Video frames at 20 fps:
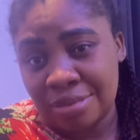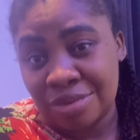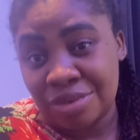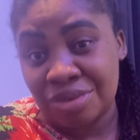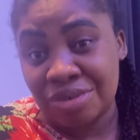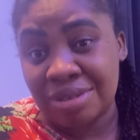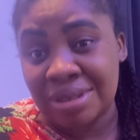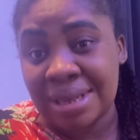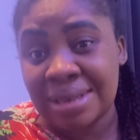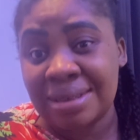
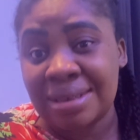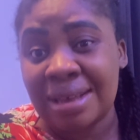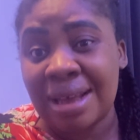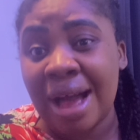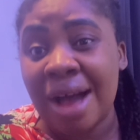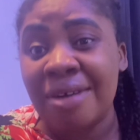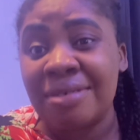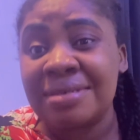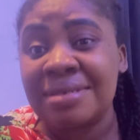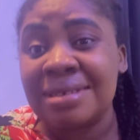to start
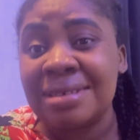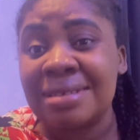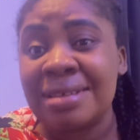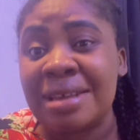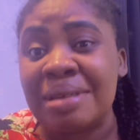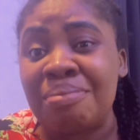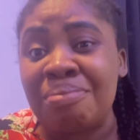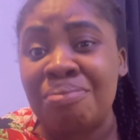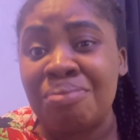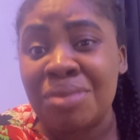counting
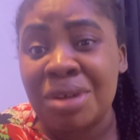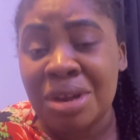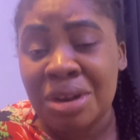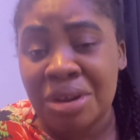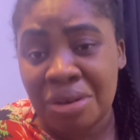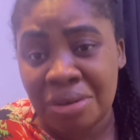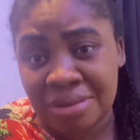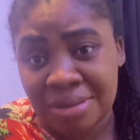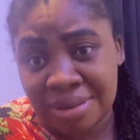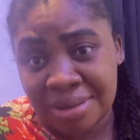in
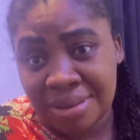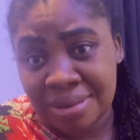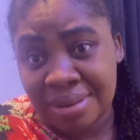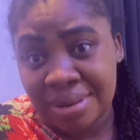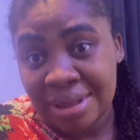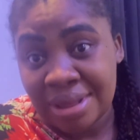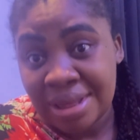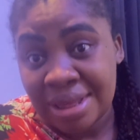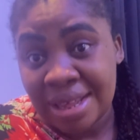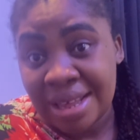millions
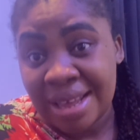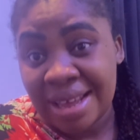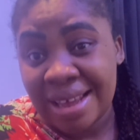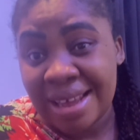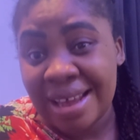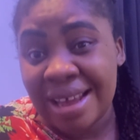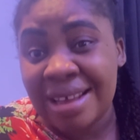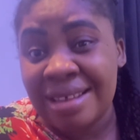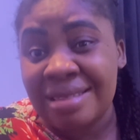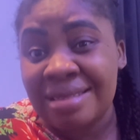
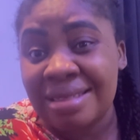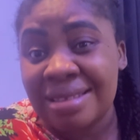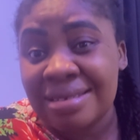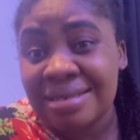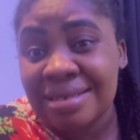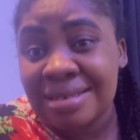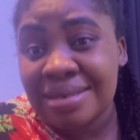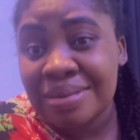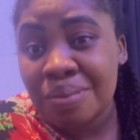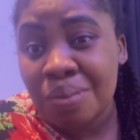in
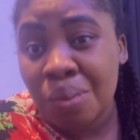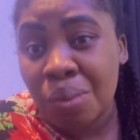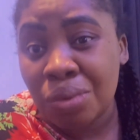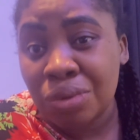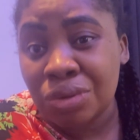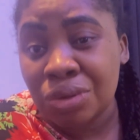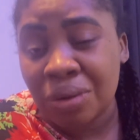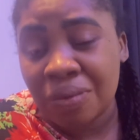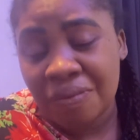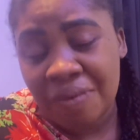this
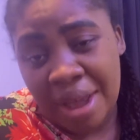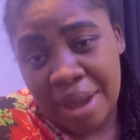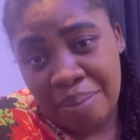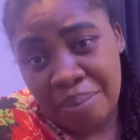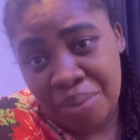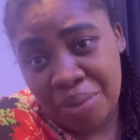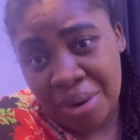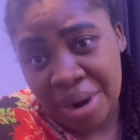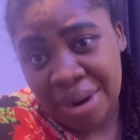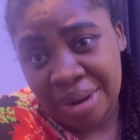month of
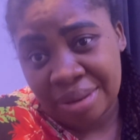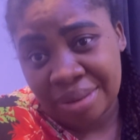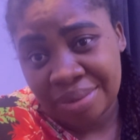April.